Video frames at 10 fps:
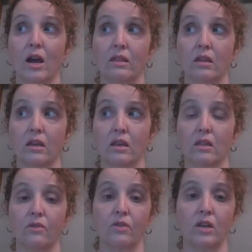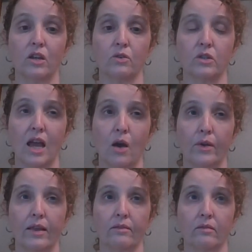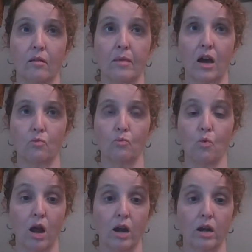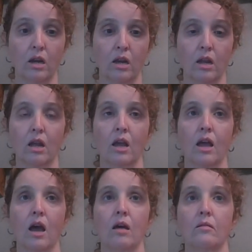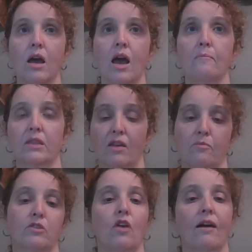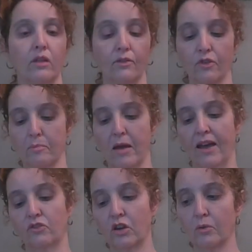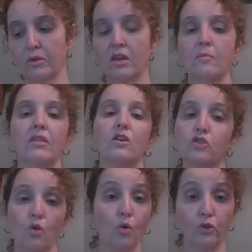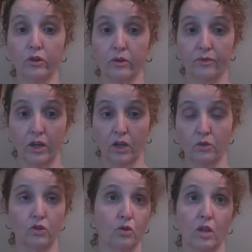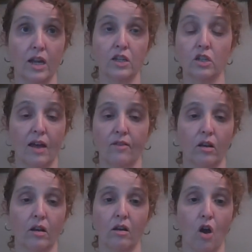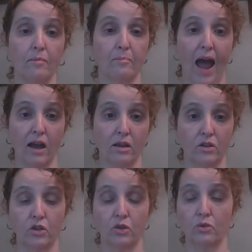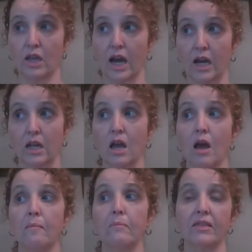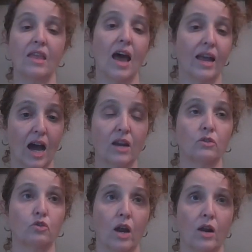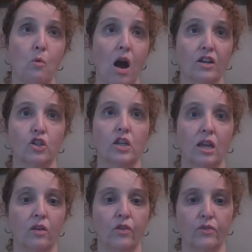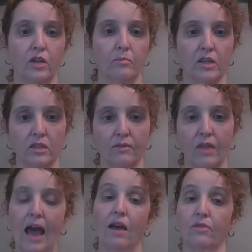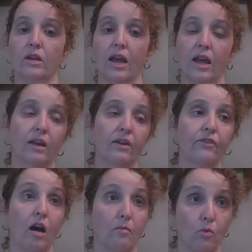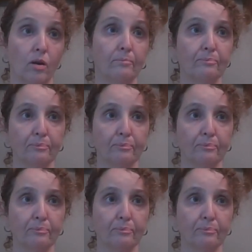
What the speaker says: think in the videos now he's about 1, but they've been traveling for the past year with him, and there's older videos too that I just haven't gone back to yet, but I kind of try to watch 10 to 15 minutes of that every day, if not more.